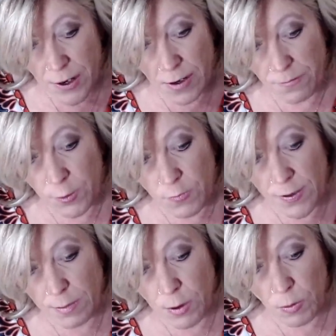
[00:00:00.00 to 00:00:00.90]

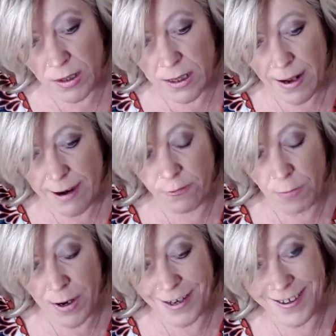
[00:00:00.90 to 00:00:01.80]
fulfillment with the Life
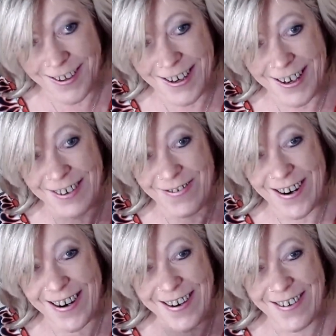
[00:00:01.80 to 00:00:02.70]
Bringer there.
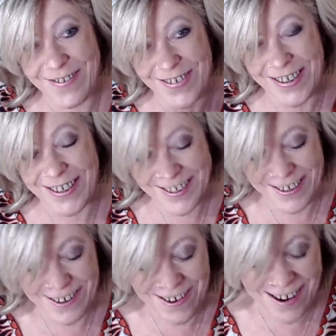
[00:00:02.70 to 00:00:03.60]
Wow,
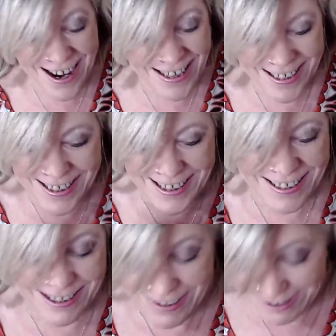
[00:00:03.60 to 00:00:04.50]
Virgo, creating
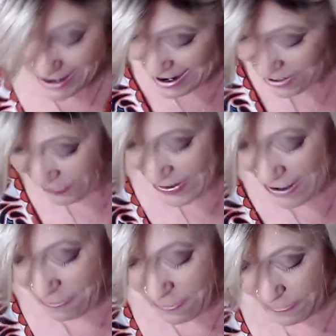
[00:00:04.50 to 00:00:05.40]
this new life. Ow.